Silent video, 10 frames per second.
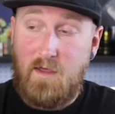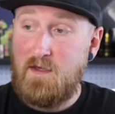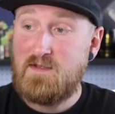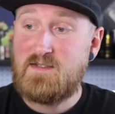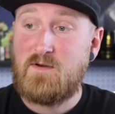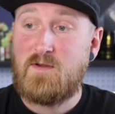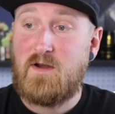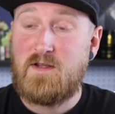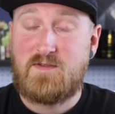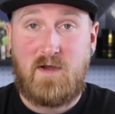and they sold
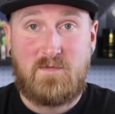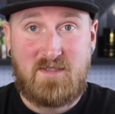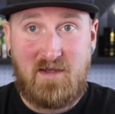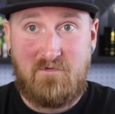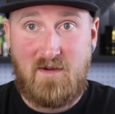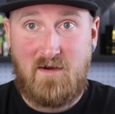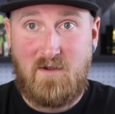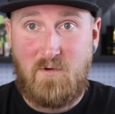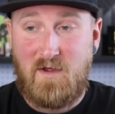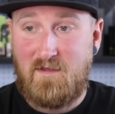on his website very
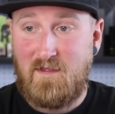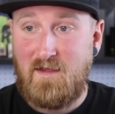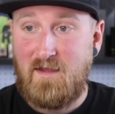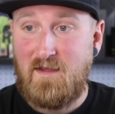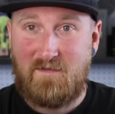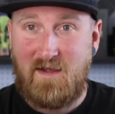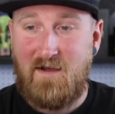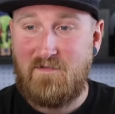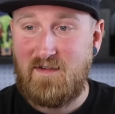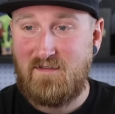quickly. It's
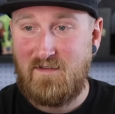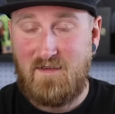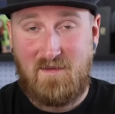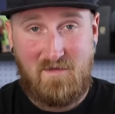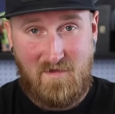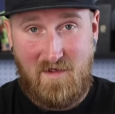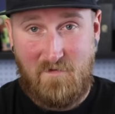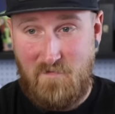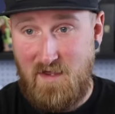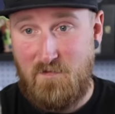obviously like
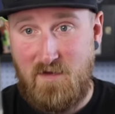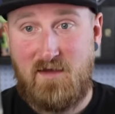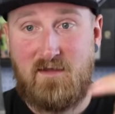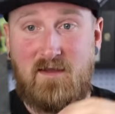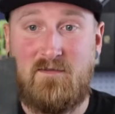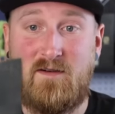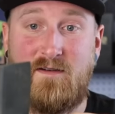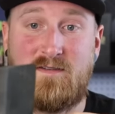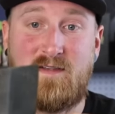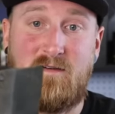a mini meat
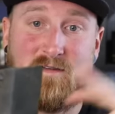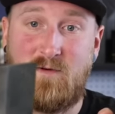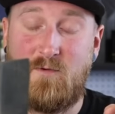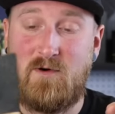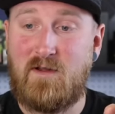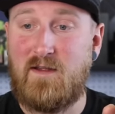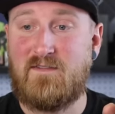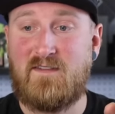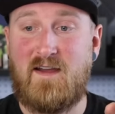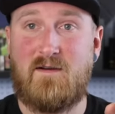cleaver, so it's a Warncliffe
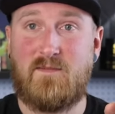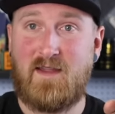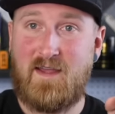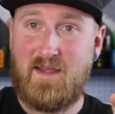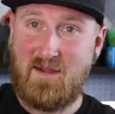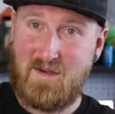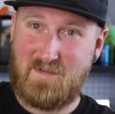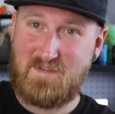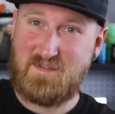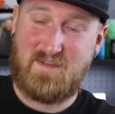style blade, and
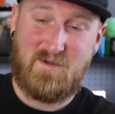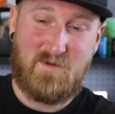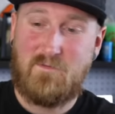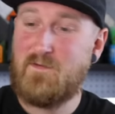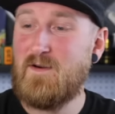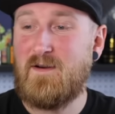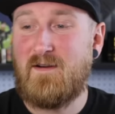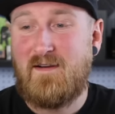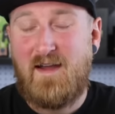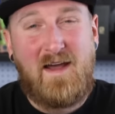it's good
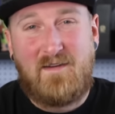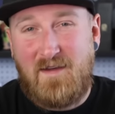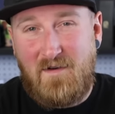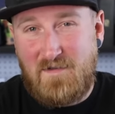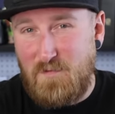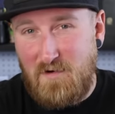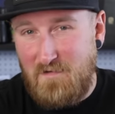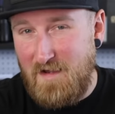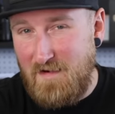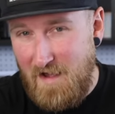for, I don't know, it's more of
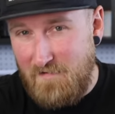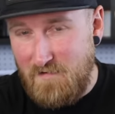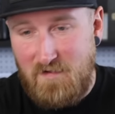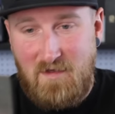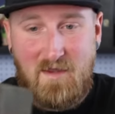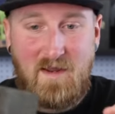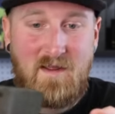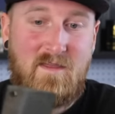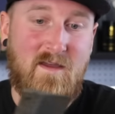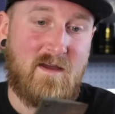like a novelty than
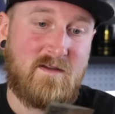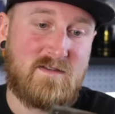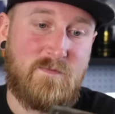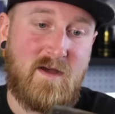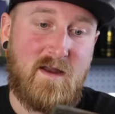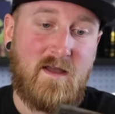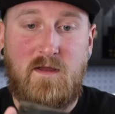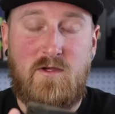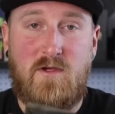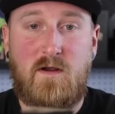anything else, but
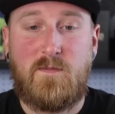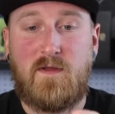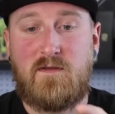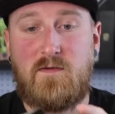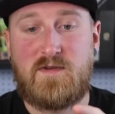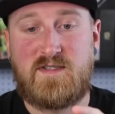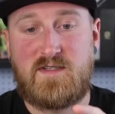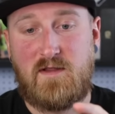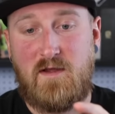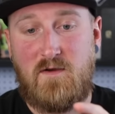it's sharpened to a
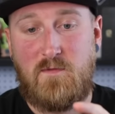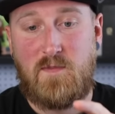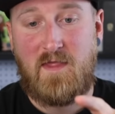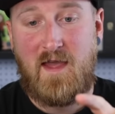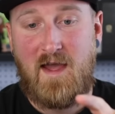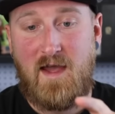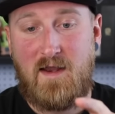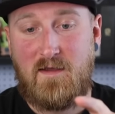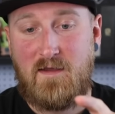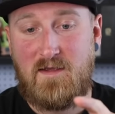slope
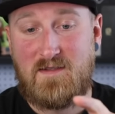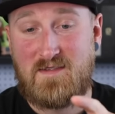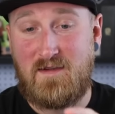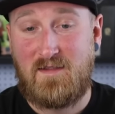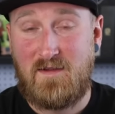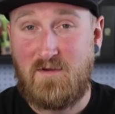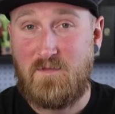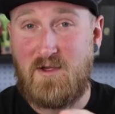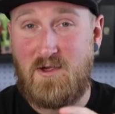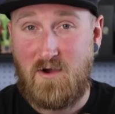that is a little
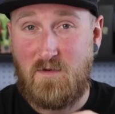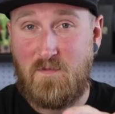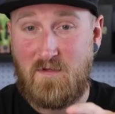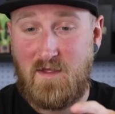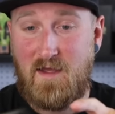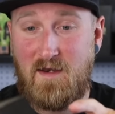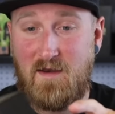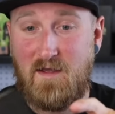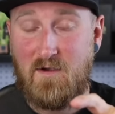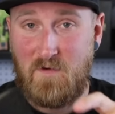bit sharper
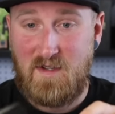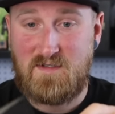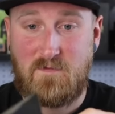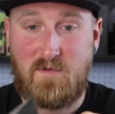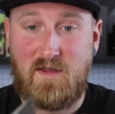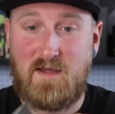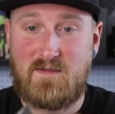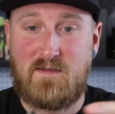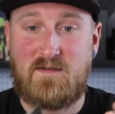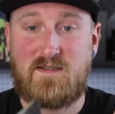than a razor blade.
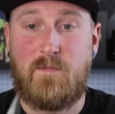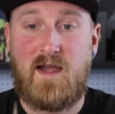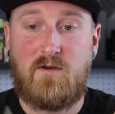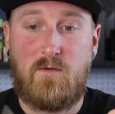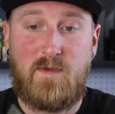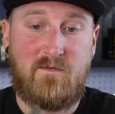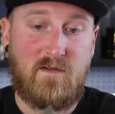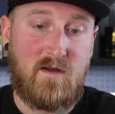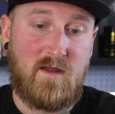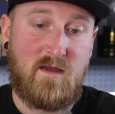So there's a micro bevel
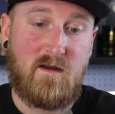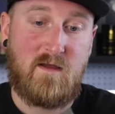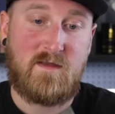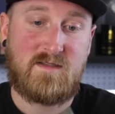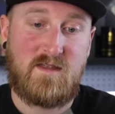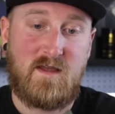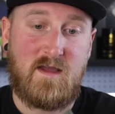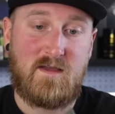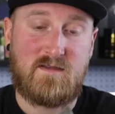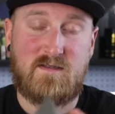on here, and this thing
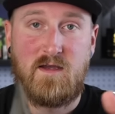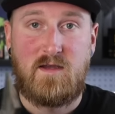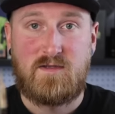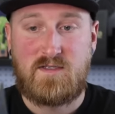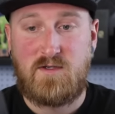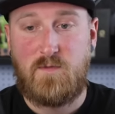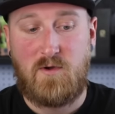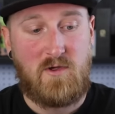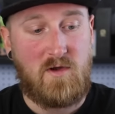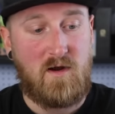is
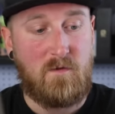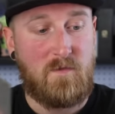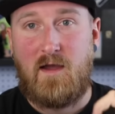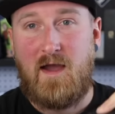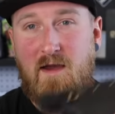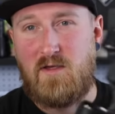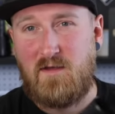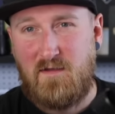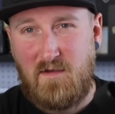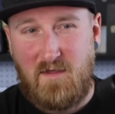super sharp. I
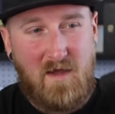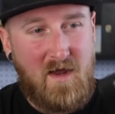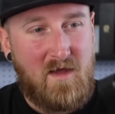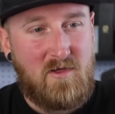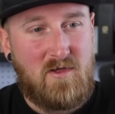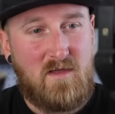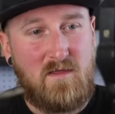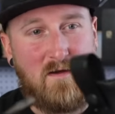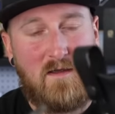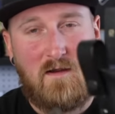actually took the Kydex sheath
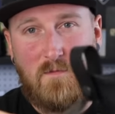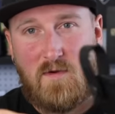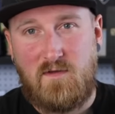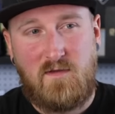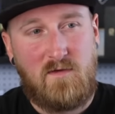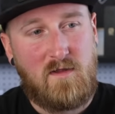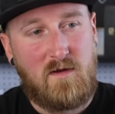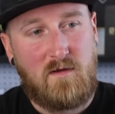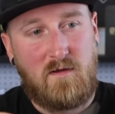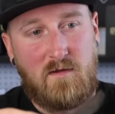on here and put 2
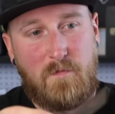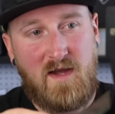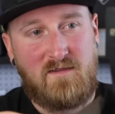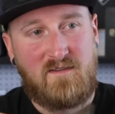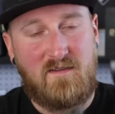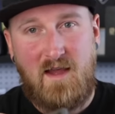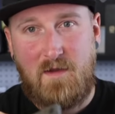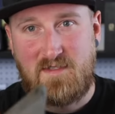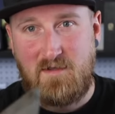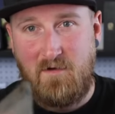little button
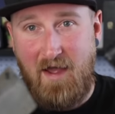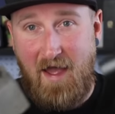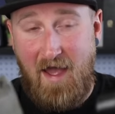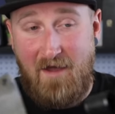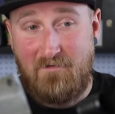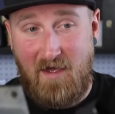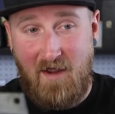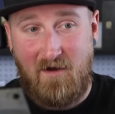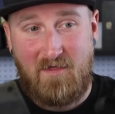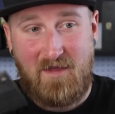snaps, so I have carried